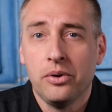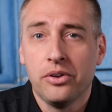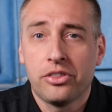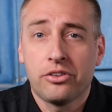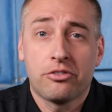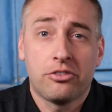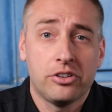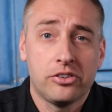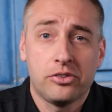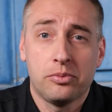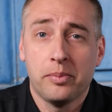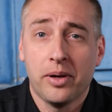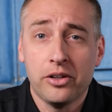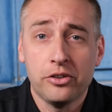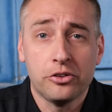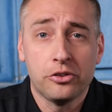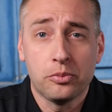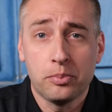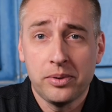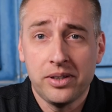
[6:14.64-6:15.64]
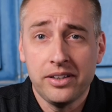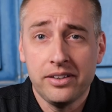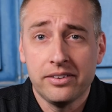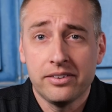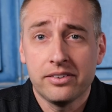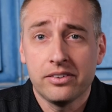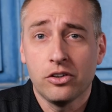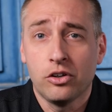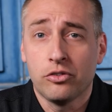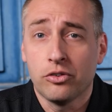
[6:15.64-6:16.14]
with Chris Mellor's
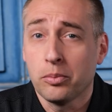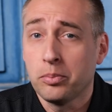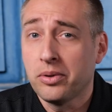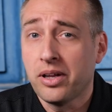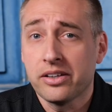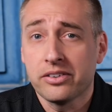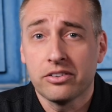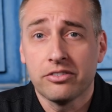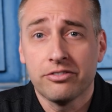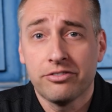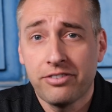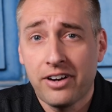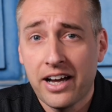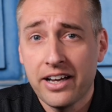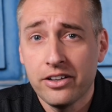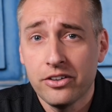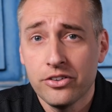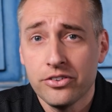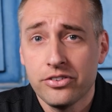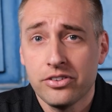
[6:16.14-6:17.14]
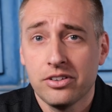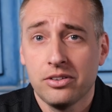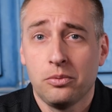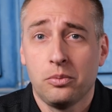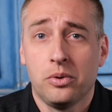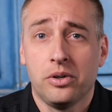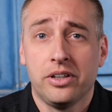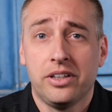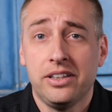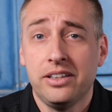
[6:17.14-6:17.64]
piece over Blocks and Files,
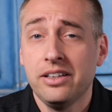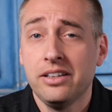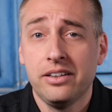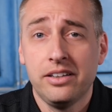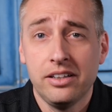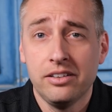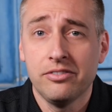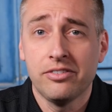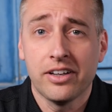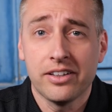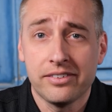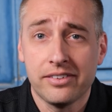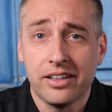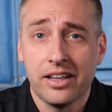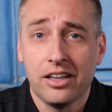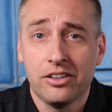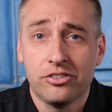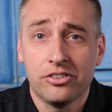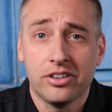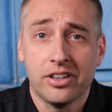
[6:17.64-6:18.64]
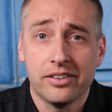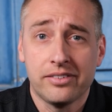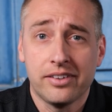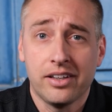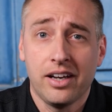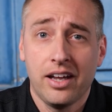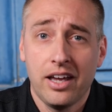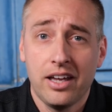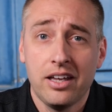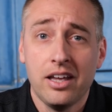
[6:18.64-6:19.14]
where he did the investigation that
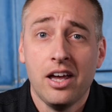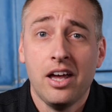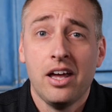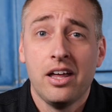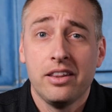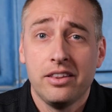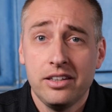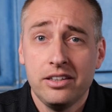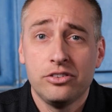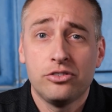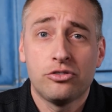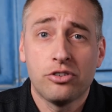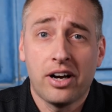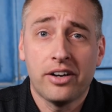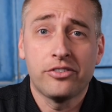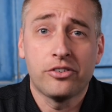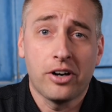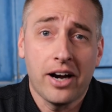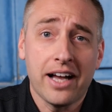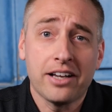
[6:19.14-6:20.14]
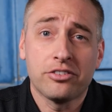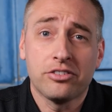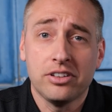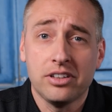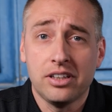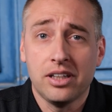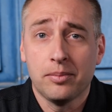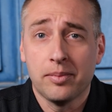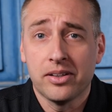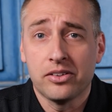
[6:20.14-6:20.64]
said, hey, these drives are
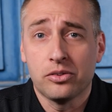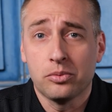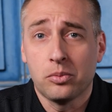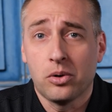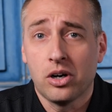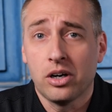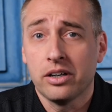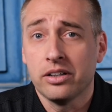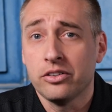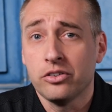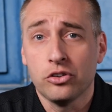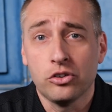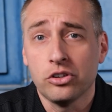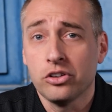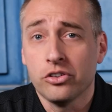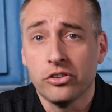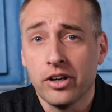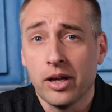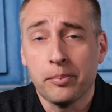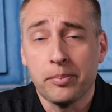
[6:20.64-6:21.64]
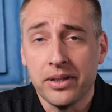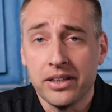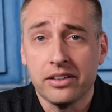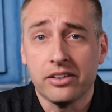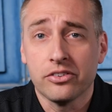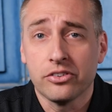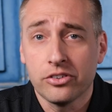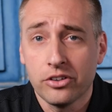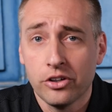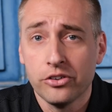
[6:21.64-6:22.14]
actually DMSMR and they're not being
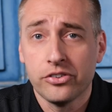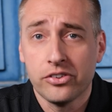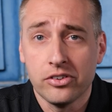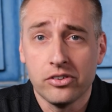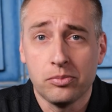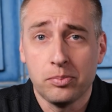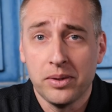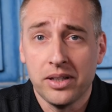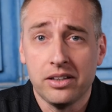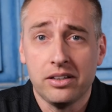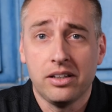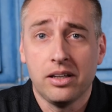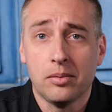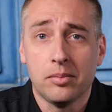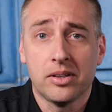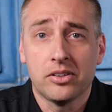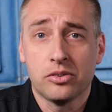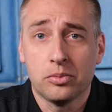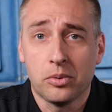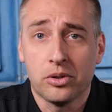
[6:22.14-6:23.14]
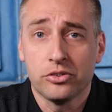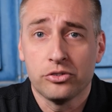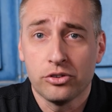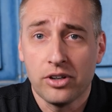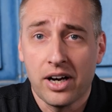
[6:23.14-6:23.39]
disclosed as being DMSMR